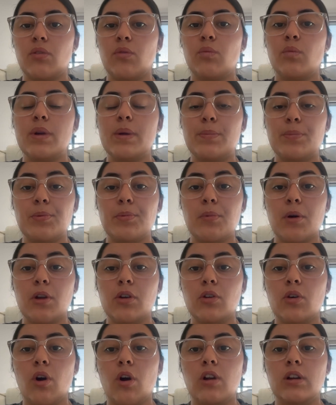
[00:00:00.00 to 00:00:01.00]
we promote
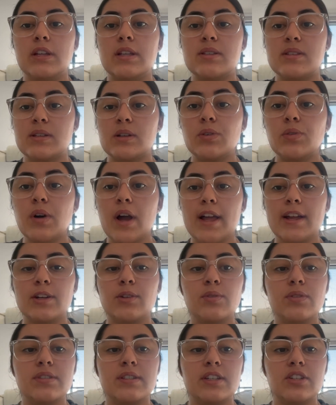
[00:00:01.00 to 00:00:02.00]
not only skill
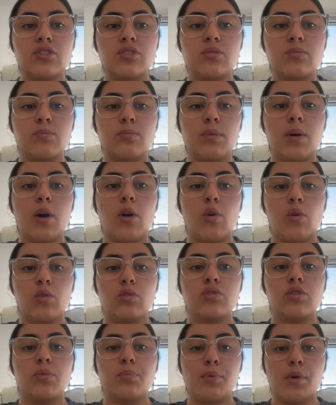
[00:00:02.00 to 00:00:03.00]
acquisition but
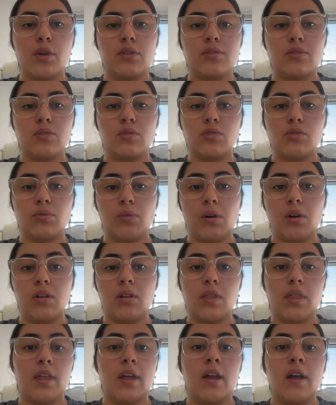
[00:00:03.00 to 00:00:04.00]
also personal
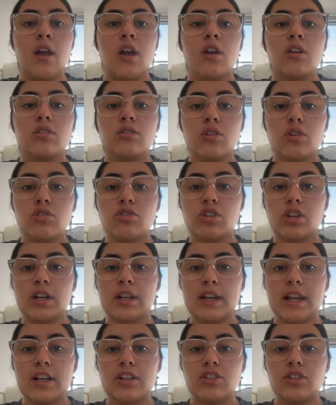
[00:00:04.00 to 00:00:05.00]
growth, social
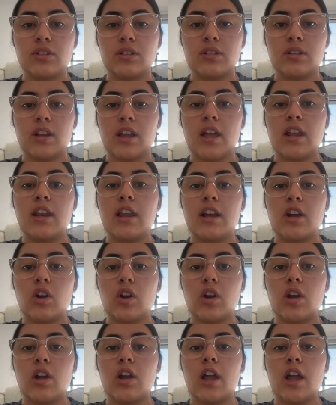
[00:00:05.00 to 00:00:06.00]
connection, and
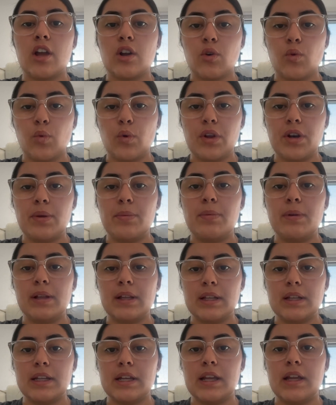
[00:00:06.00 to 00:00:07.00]

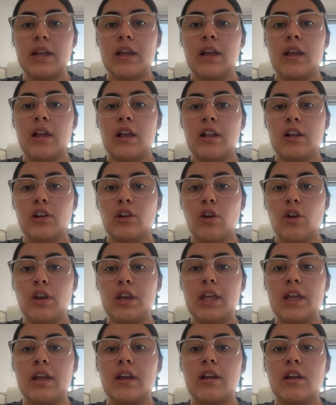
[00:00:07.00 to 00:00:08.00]
equitability
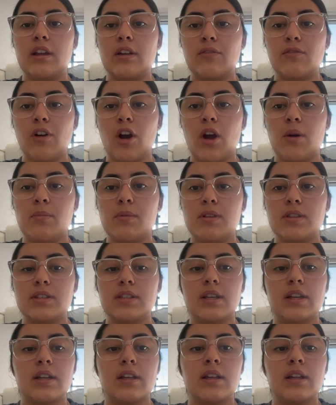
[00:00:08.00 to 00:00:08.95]
learning environments.